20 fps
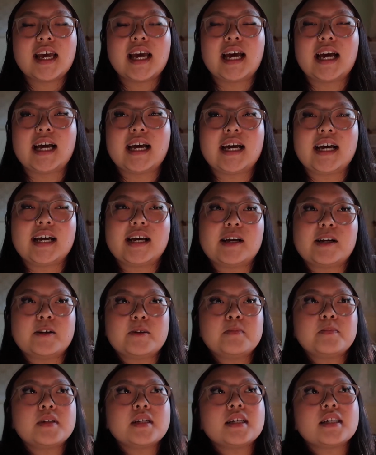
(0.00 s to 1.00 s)

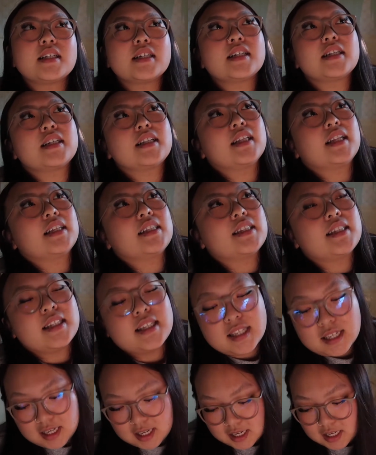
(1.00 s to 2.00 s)
Let's
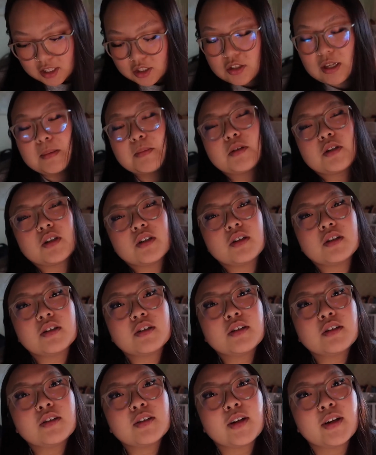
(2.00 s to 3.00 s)
see. So I'm
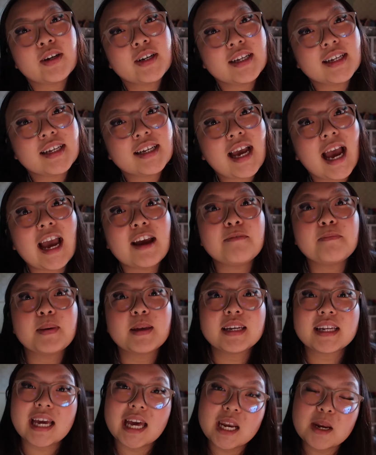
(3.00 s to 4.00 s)
still learning. I've
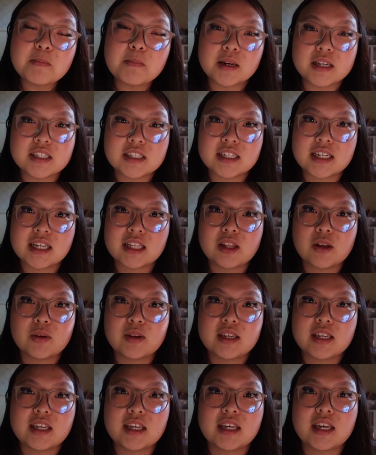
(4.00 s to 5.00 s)
been kind of budgeting
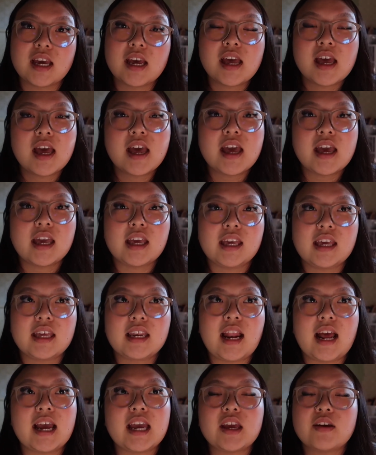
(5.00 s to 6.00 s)
low-key,
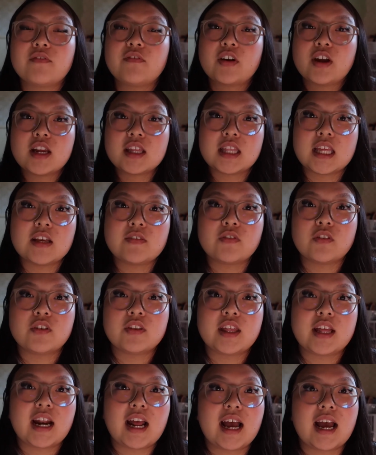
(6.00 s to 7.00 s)
and I am very thankful
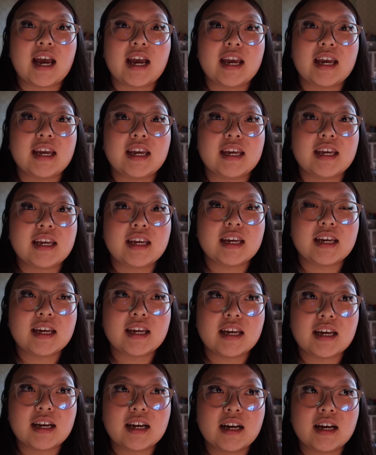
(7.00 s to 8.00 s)
that I
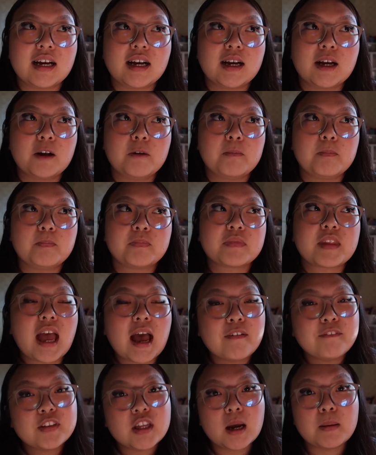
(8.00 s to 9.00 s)

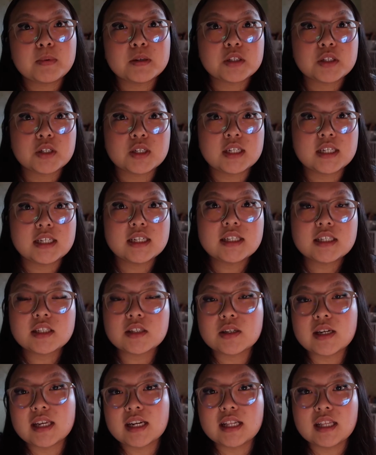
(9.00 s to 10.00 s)
have the opportunity to
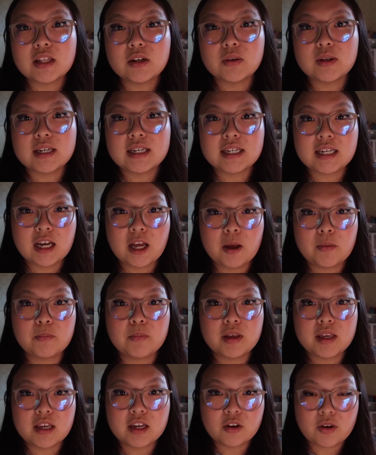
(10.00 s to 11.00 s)
get a little income
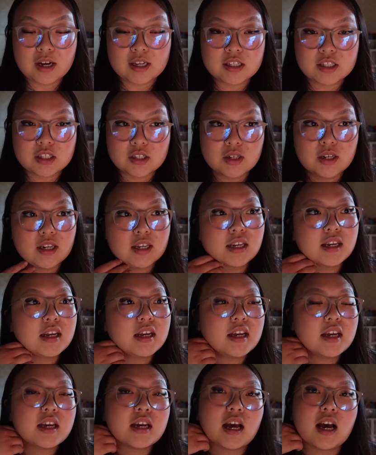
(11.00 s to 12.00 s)
being a grad student,
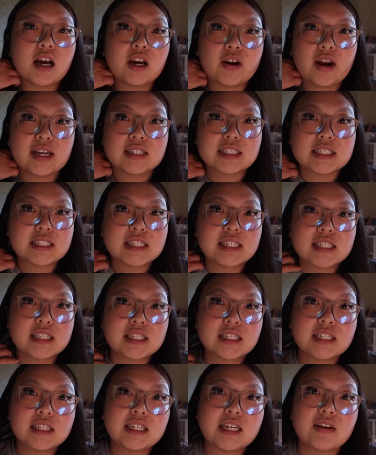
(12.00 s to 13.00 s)
a grad
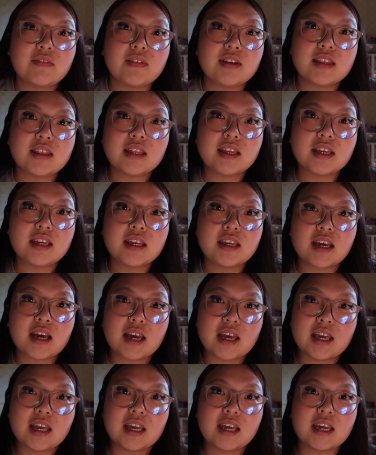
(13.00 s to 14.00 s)
assistant and everything,
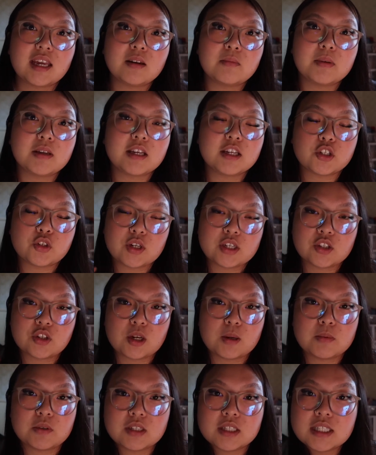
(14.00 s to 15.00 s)
and being a
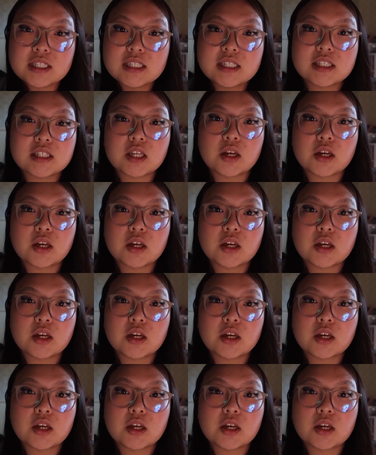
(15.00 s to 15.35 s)
transcriptionist.